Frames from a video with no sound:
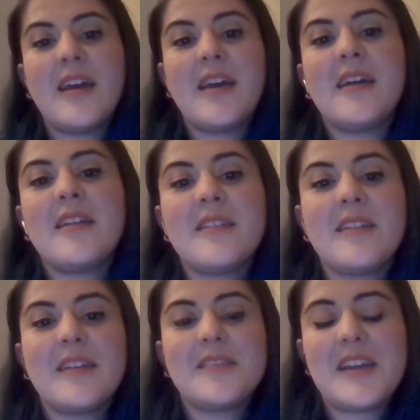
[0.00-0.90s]
and
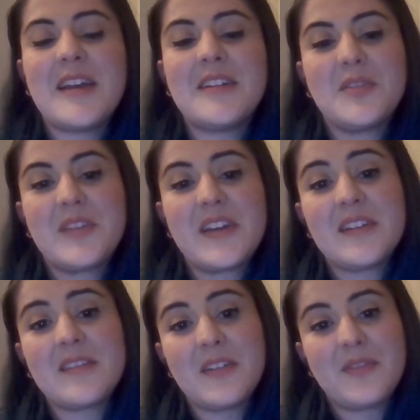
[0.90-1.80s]
at the end of
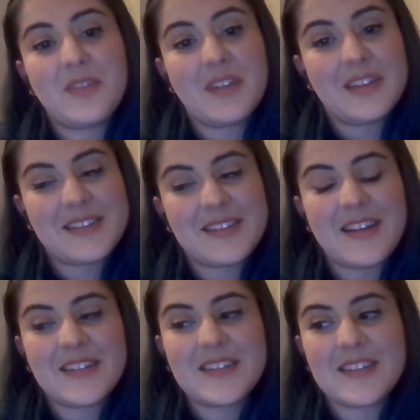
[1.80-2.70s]
that, it's
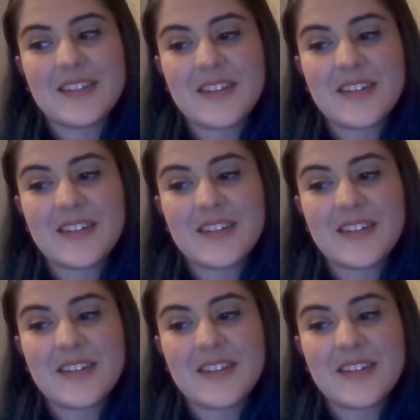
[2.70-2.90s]
not